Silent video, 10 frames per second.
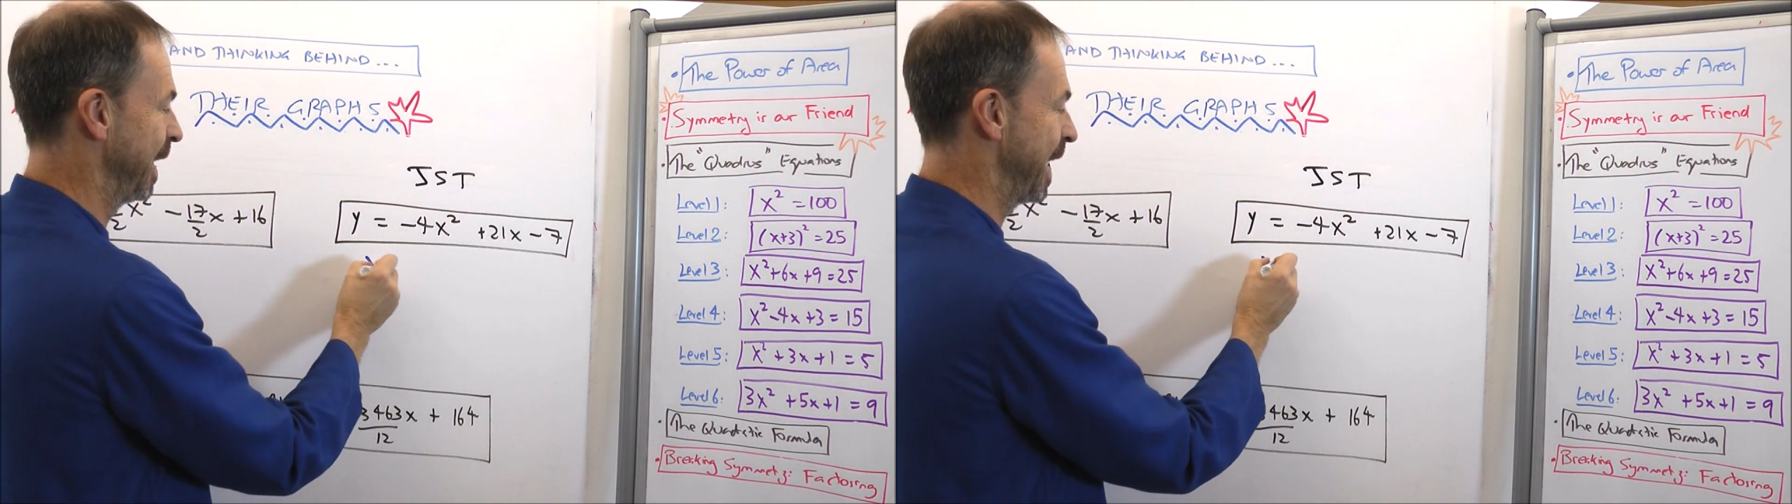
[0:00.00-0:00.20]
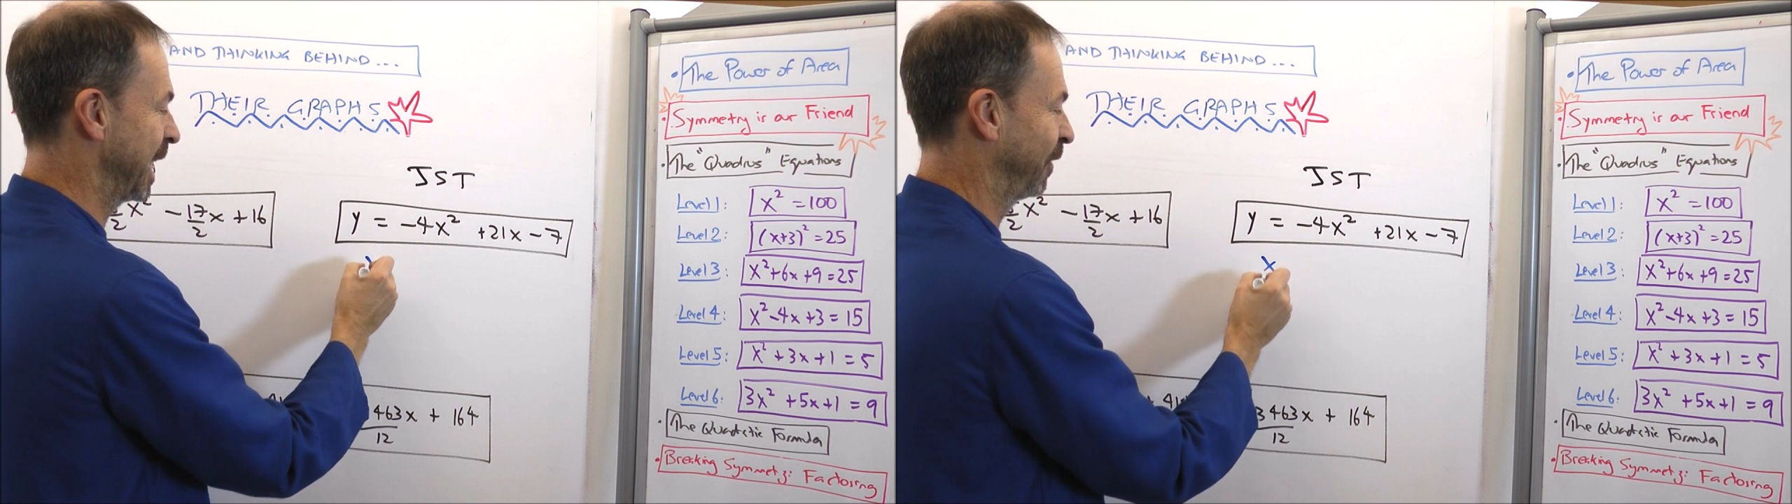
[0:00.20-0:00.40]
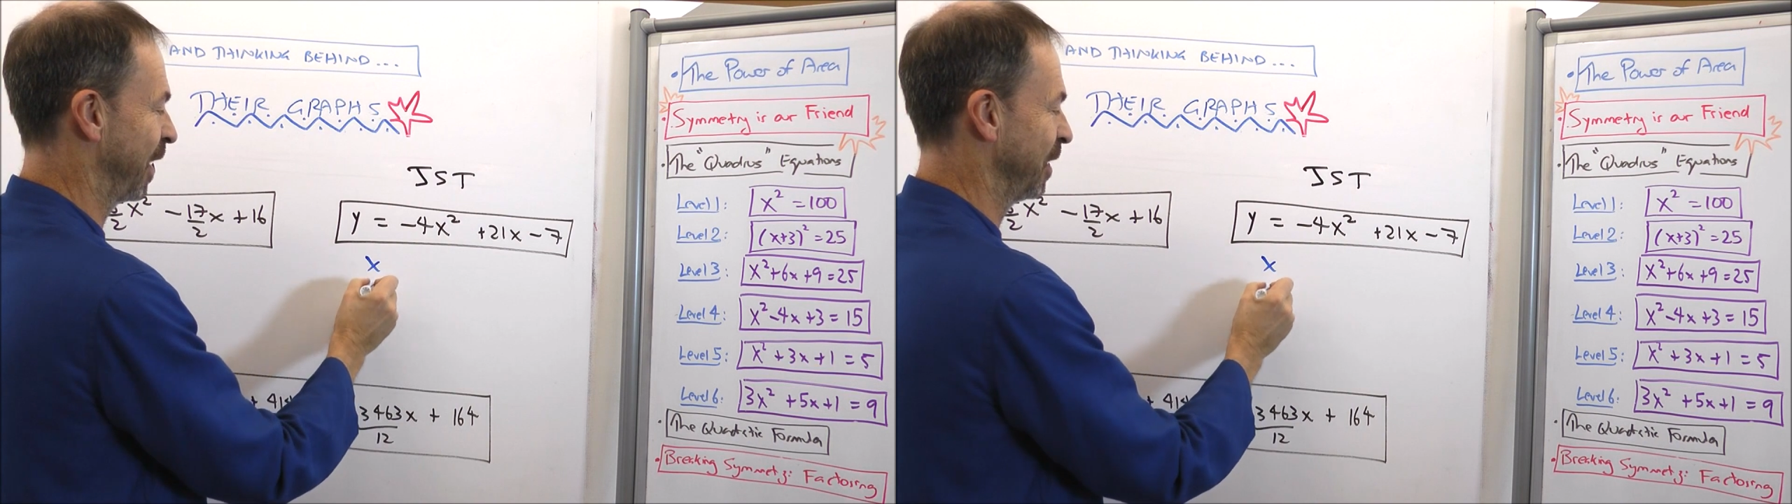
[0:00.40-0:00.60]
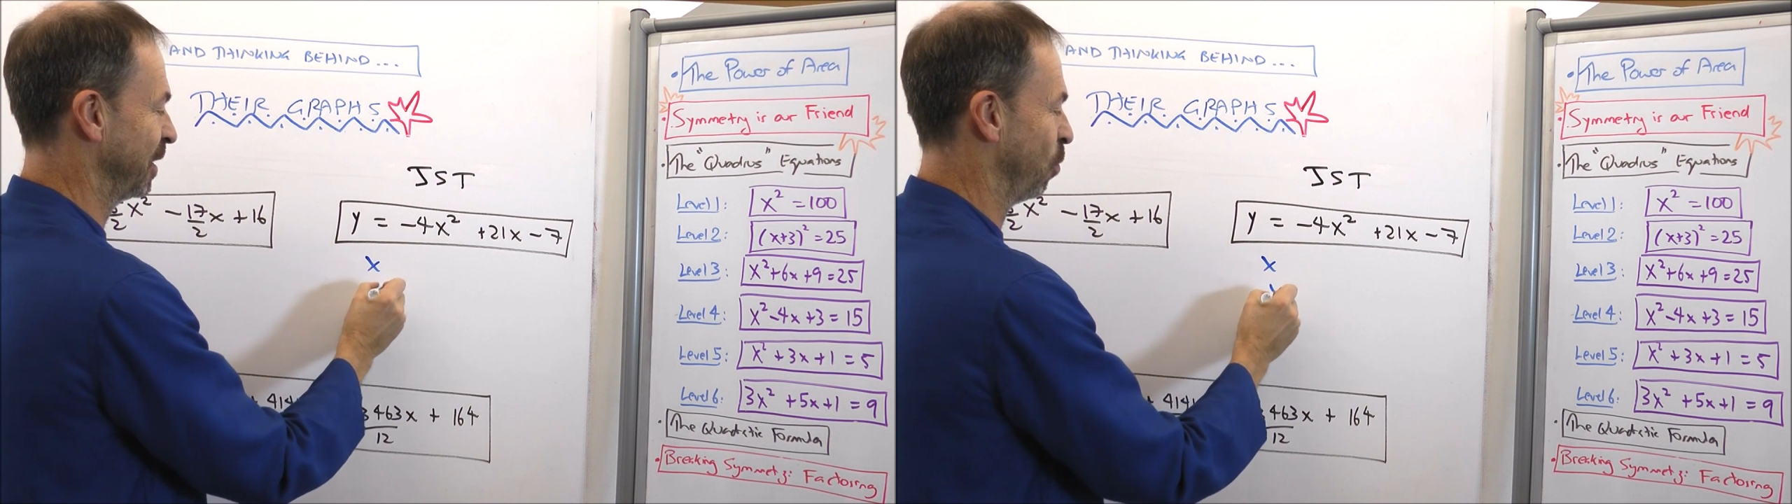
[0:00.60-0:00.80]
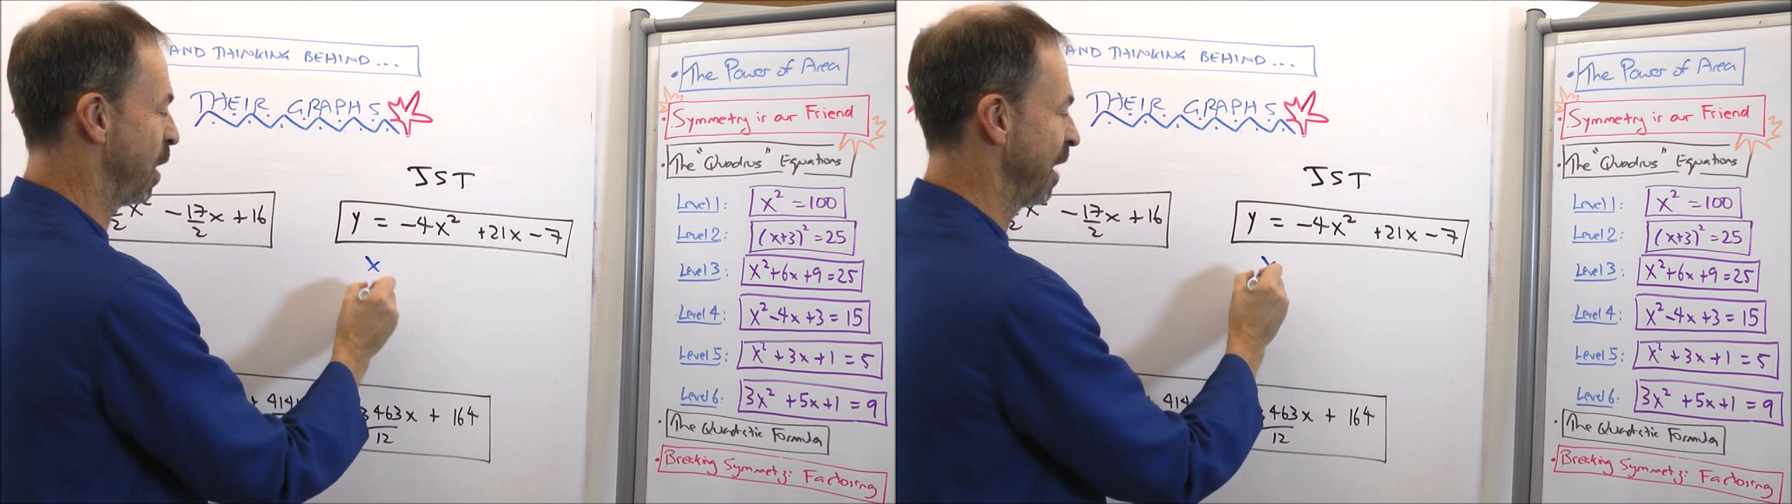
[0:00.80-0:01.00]
x values
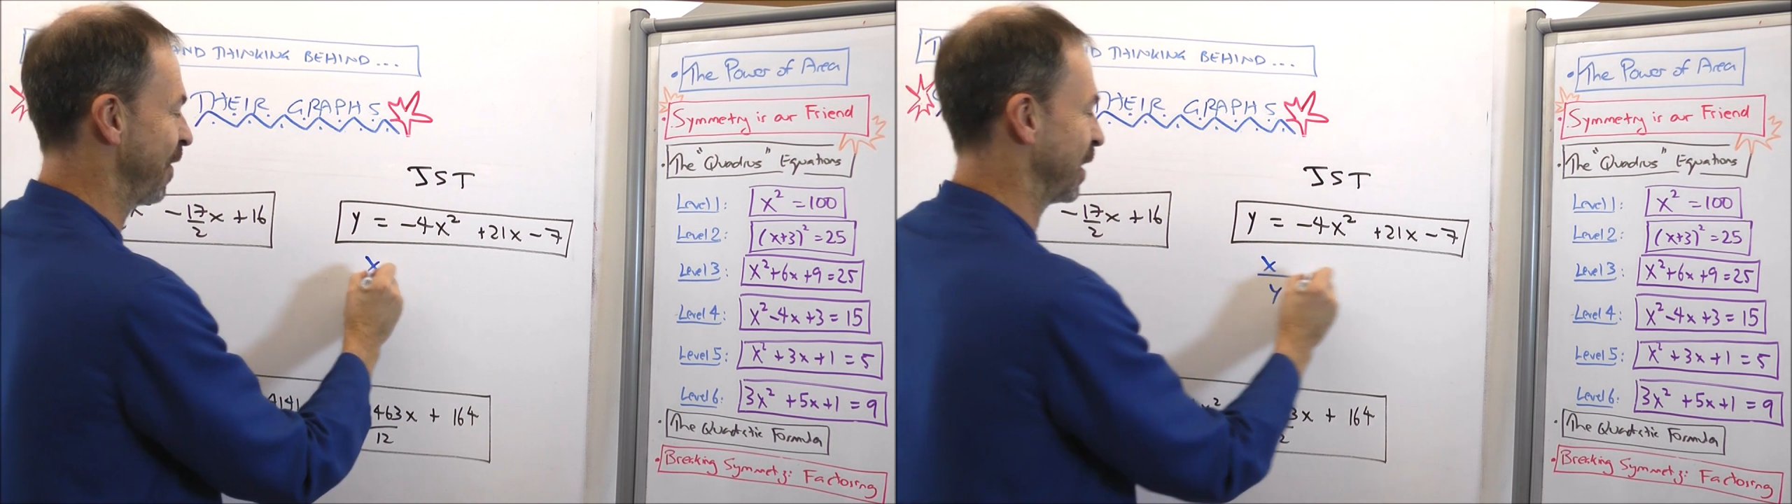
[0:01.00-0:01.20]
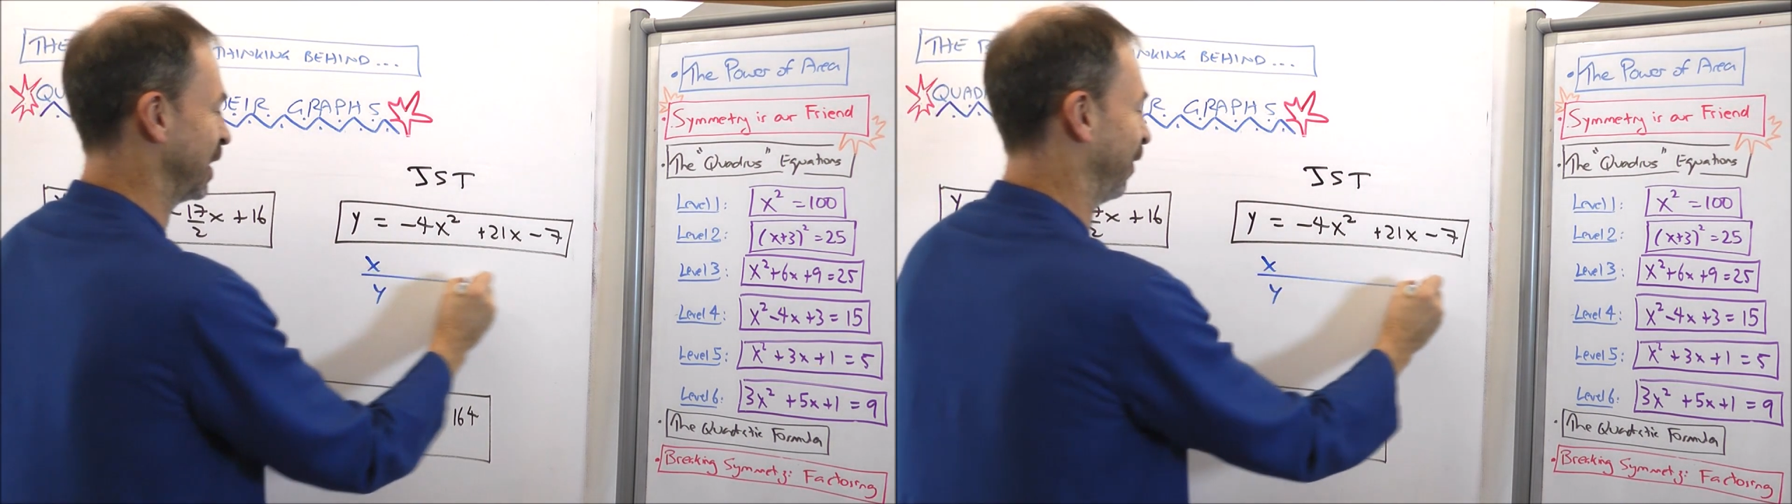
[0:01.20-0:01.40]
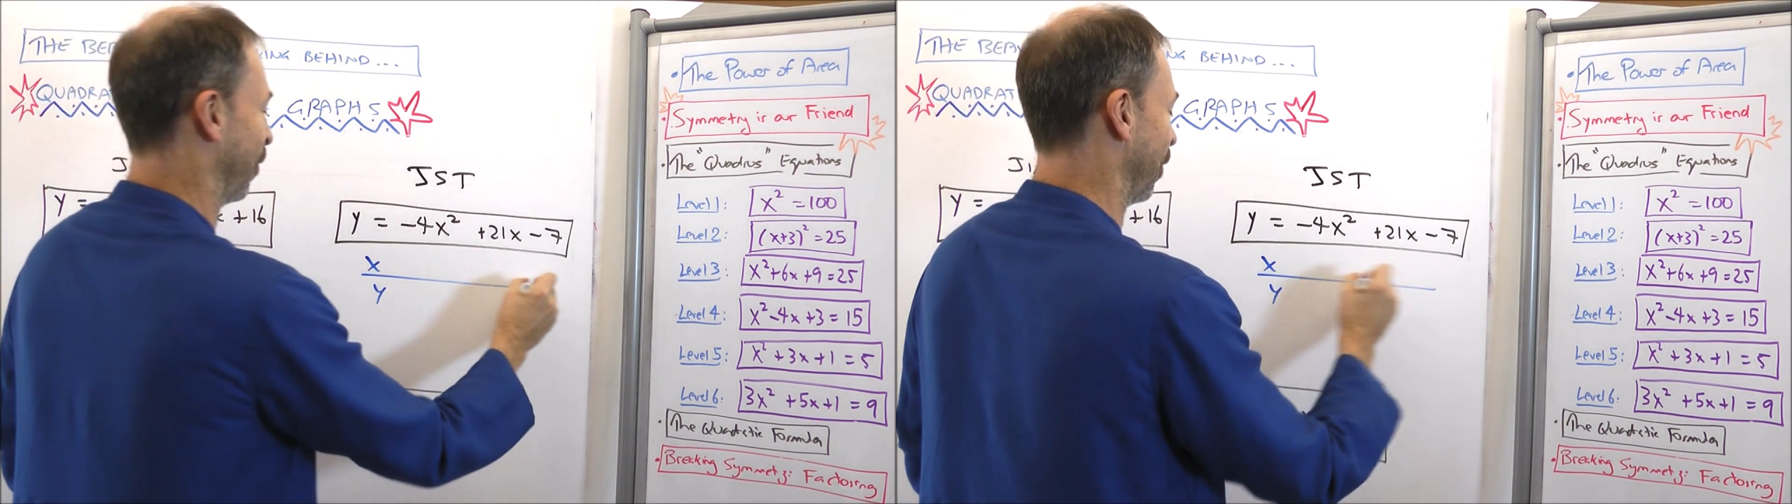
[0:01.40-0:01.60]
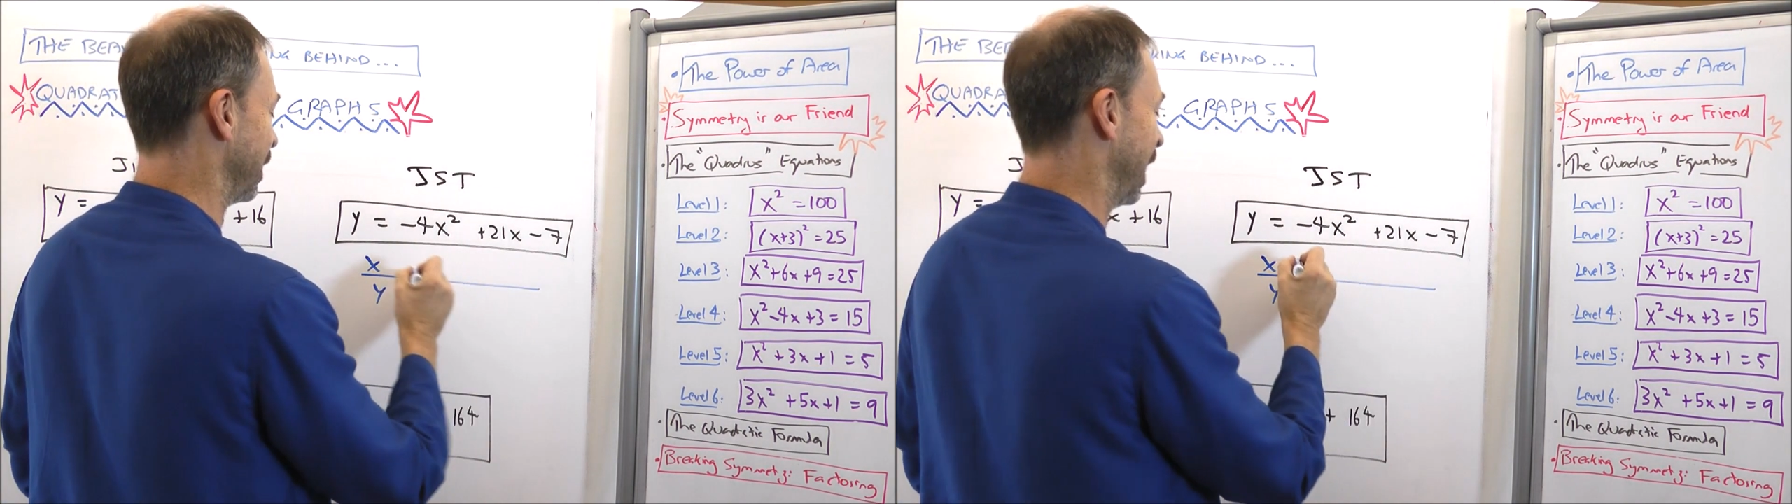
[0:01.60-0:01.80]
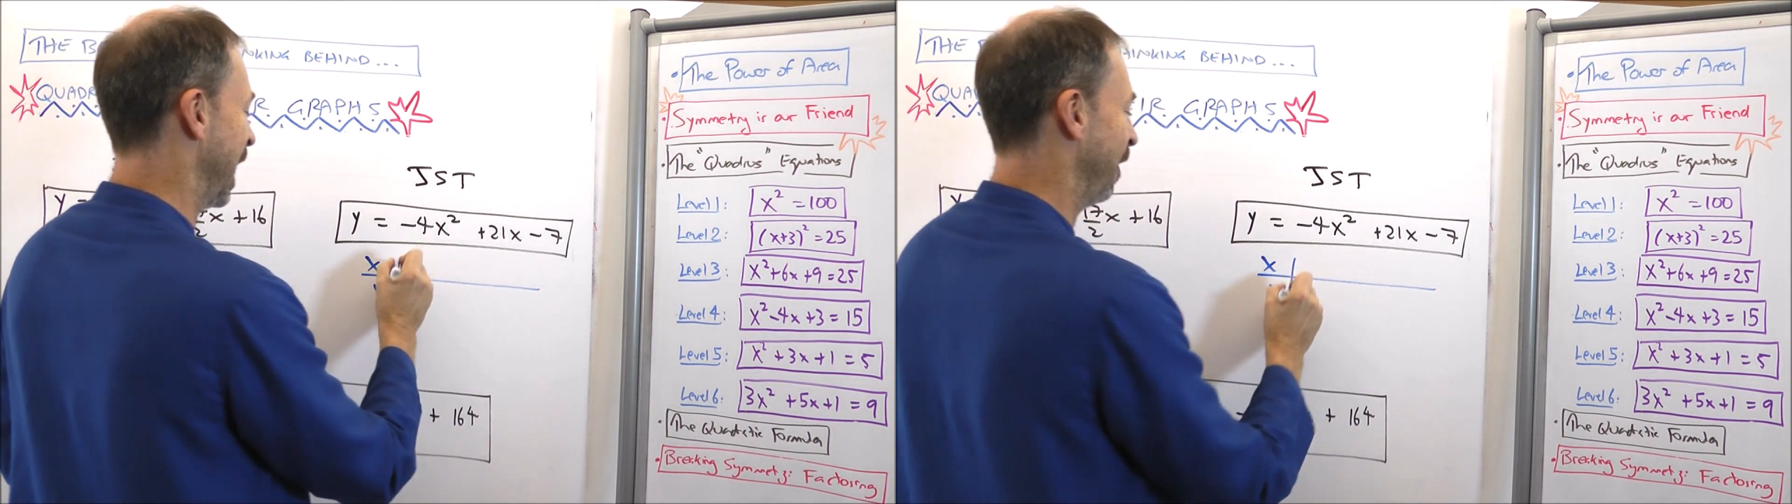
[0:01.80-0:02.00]
and y values for it,